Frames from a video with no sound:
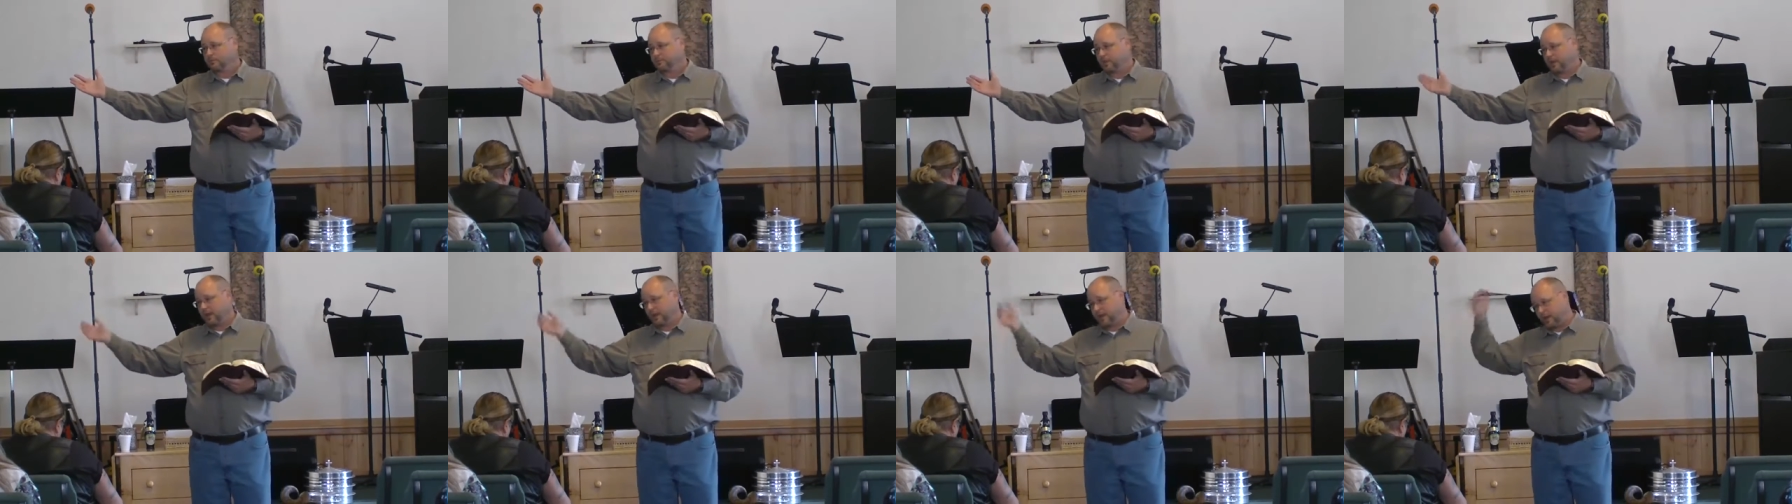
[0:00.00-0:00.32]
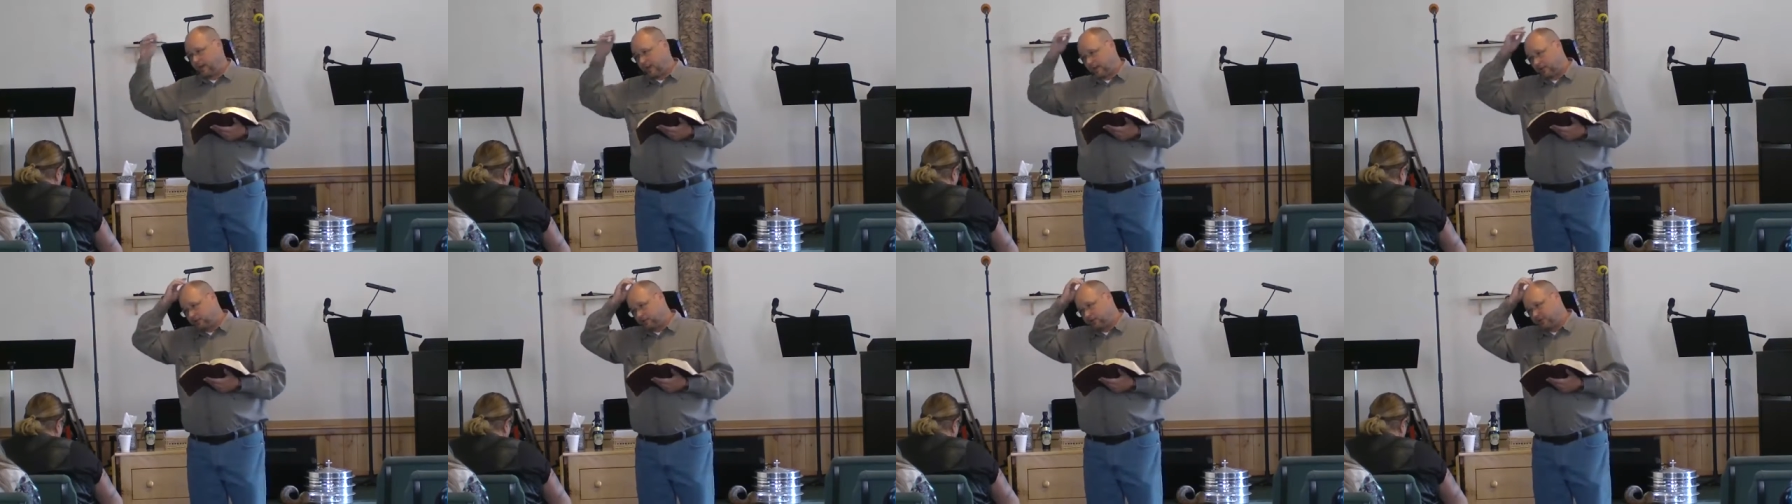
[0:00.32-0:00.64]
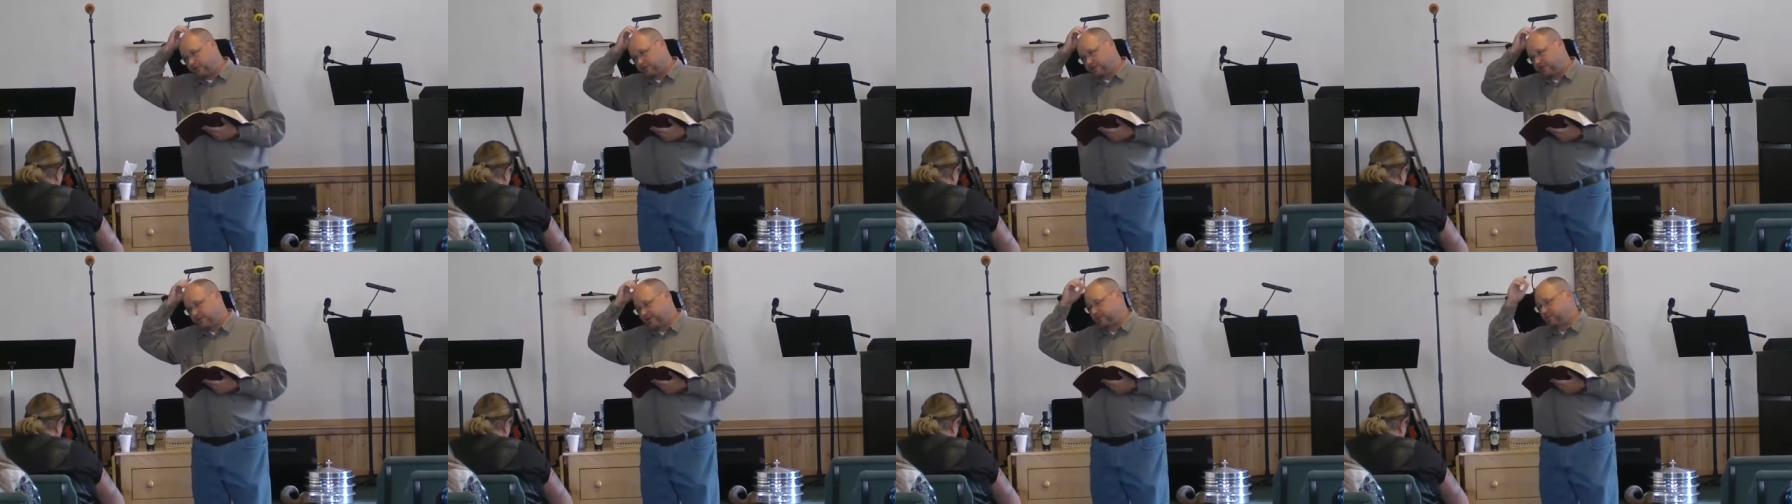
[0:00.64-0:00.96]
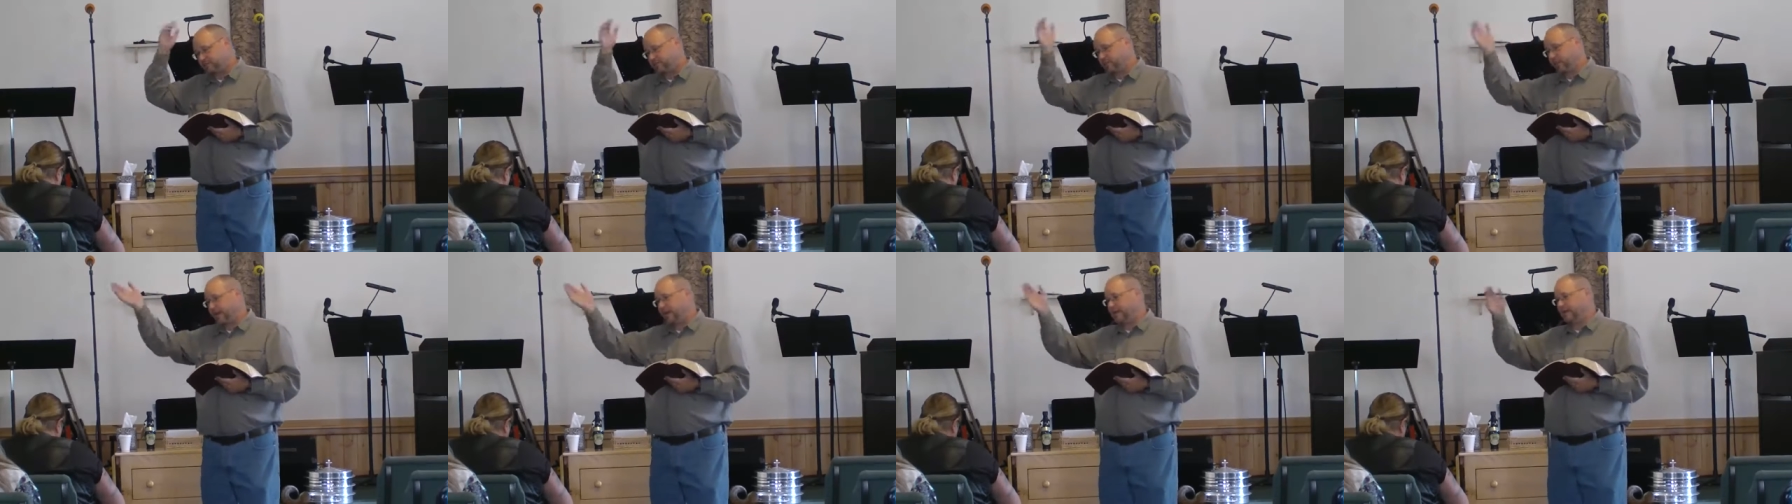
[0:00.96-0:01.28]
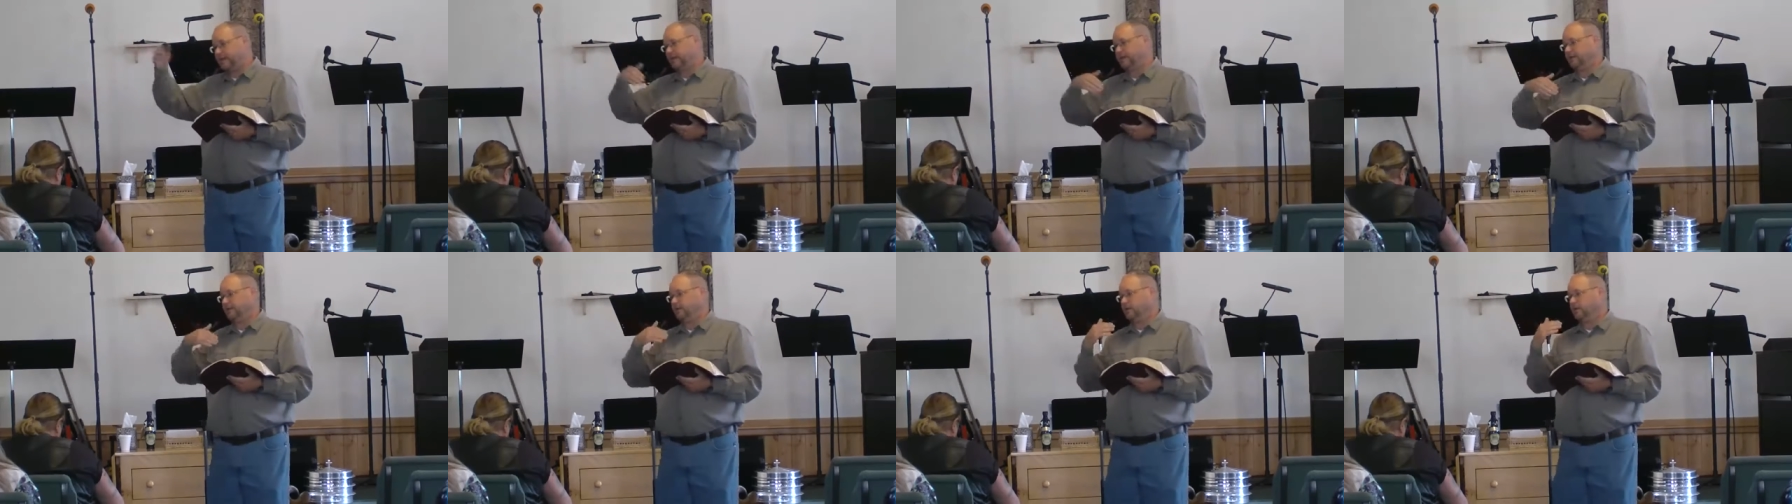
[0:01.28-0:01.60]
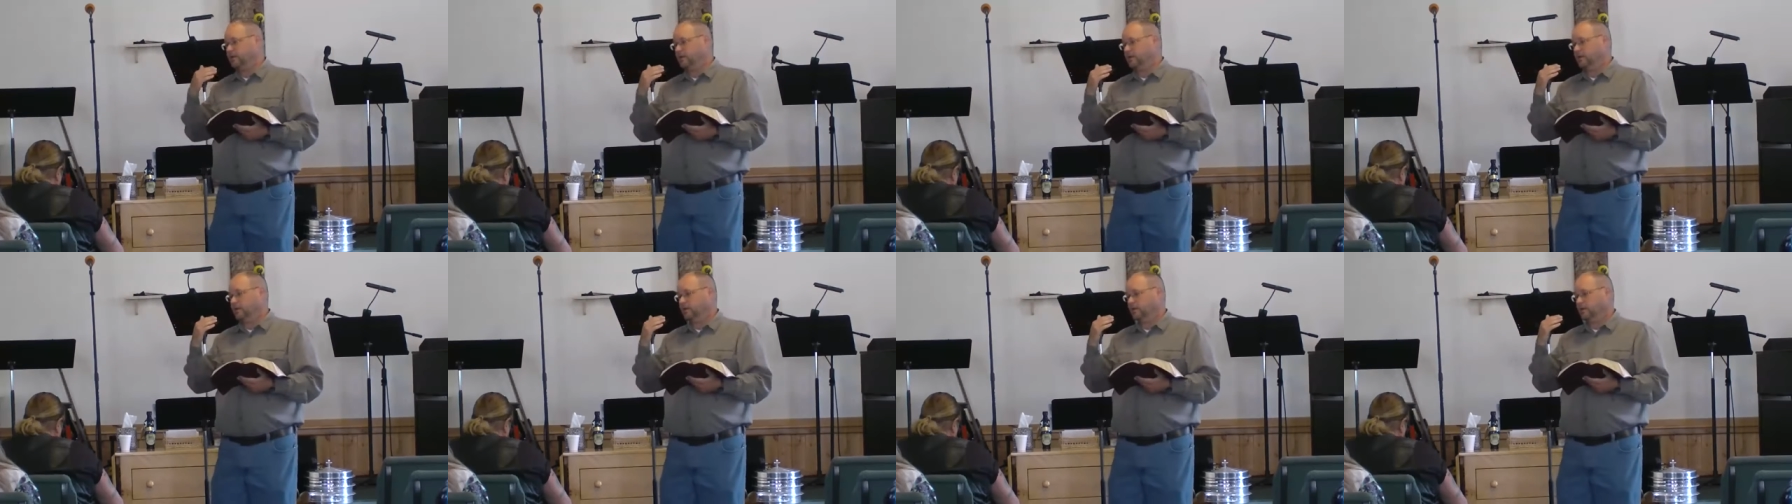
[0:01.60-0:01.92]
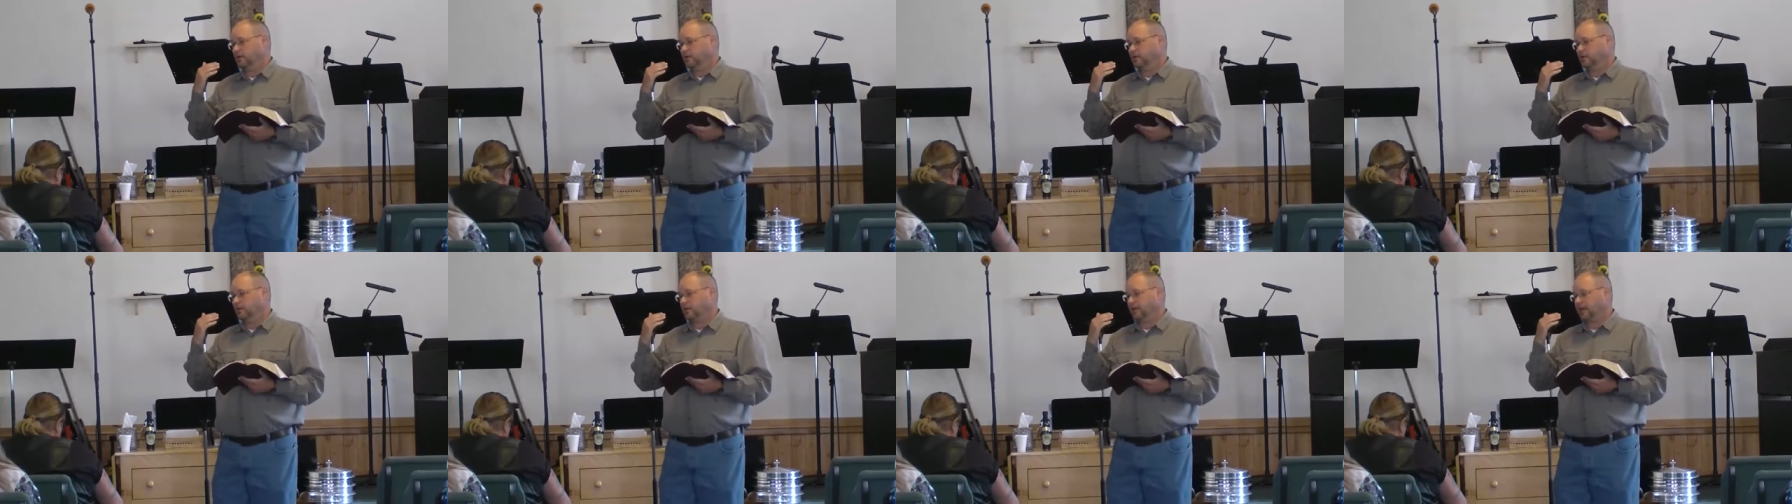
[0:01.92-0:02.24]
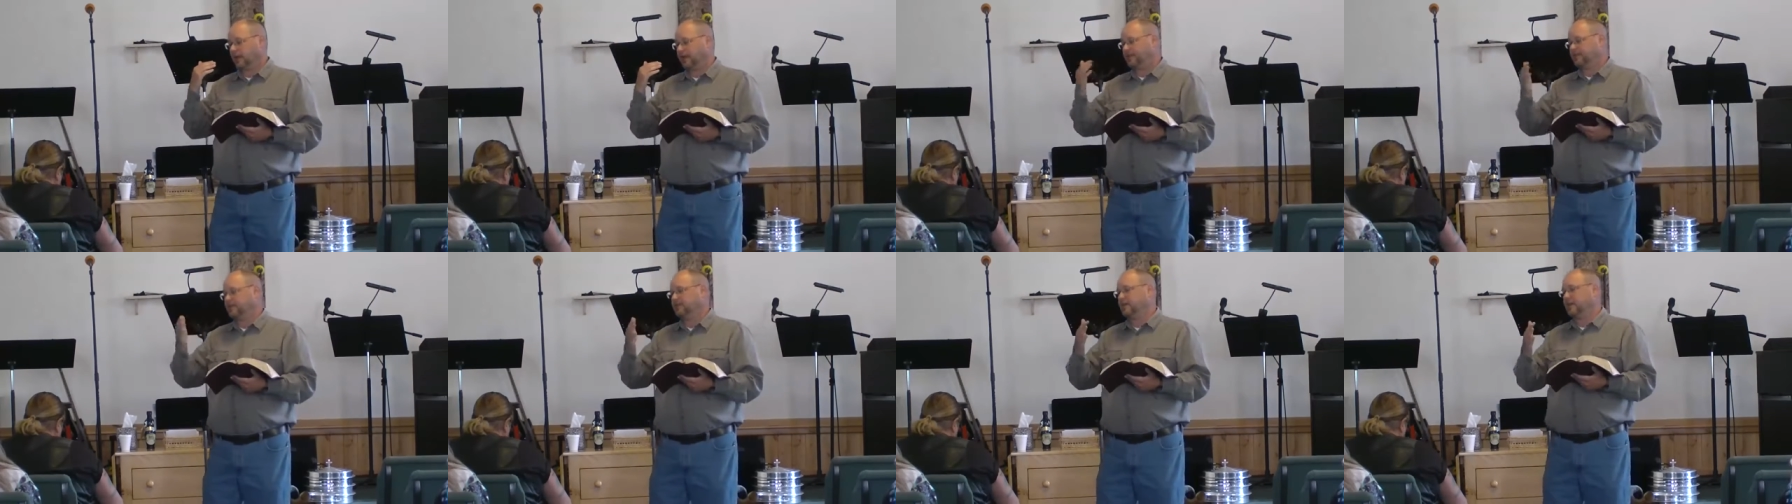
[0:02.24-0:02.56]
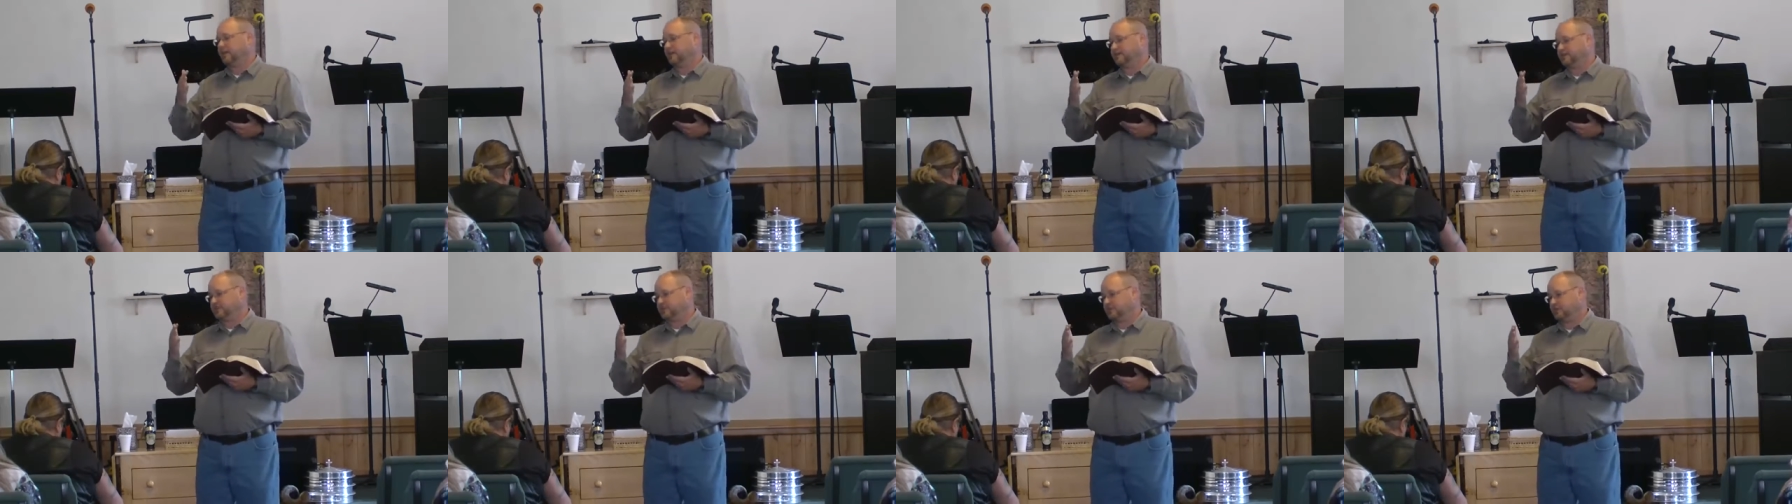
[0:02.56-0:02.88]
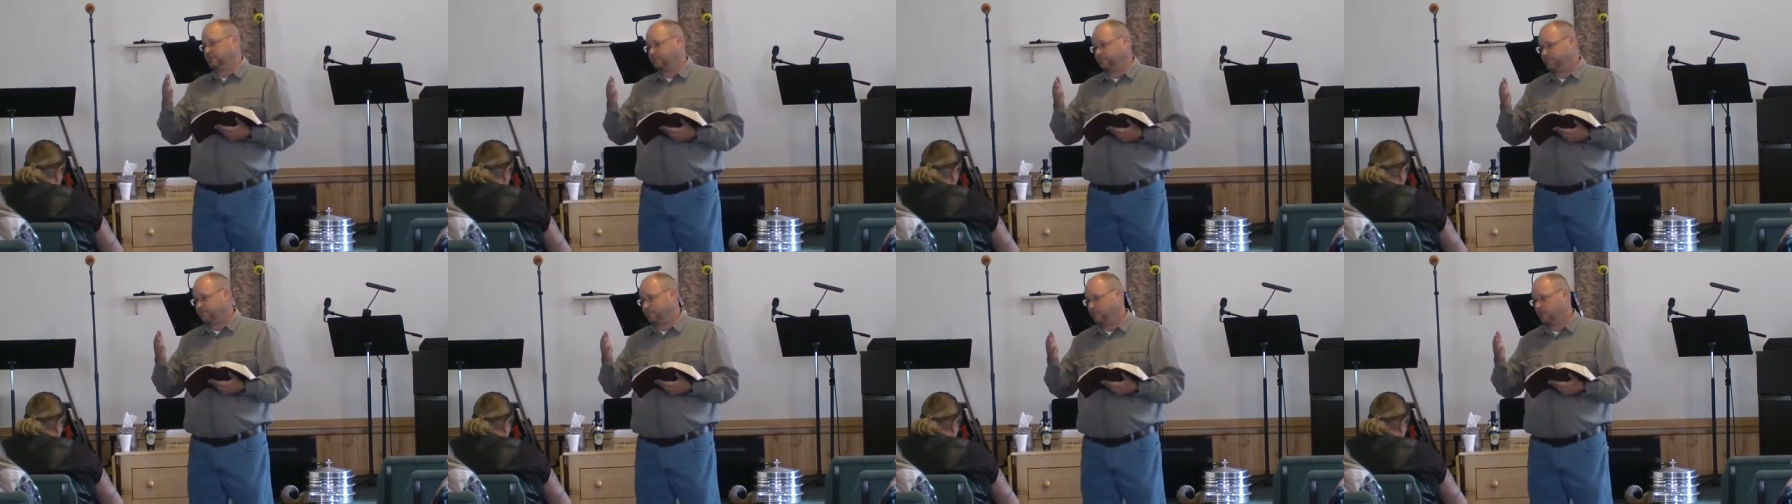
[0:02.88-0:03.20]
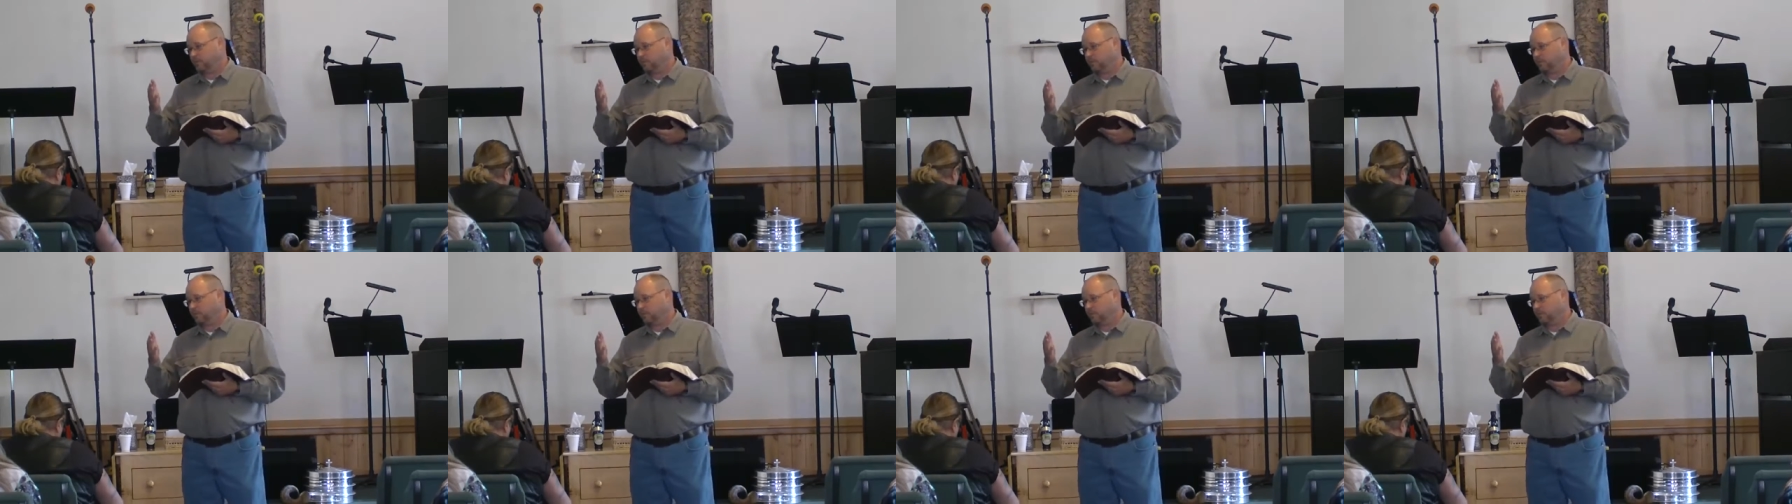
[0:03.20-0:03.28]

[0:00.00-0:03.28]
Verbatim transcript: And, and Christy explained it like this.